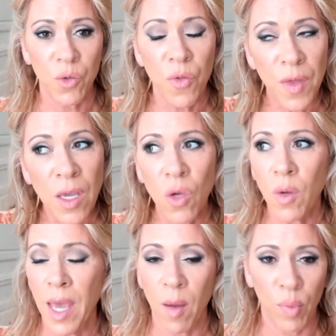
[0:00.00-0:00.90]
You think you
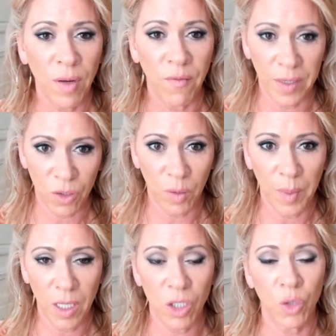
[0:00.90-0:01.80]
can't bring victory
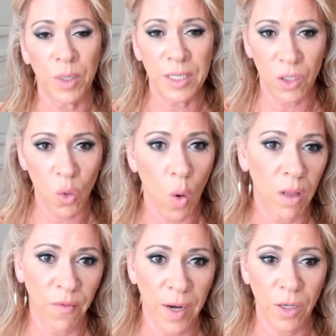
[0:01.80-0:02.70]
because you are
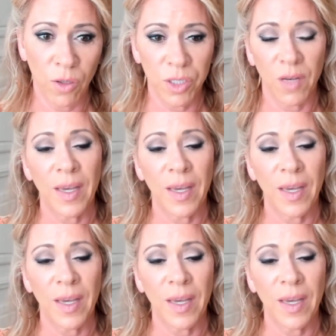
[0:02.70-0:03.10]
disqualifying yourself.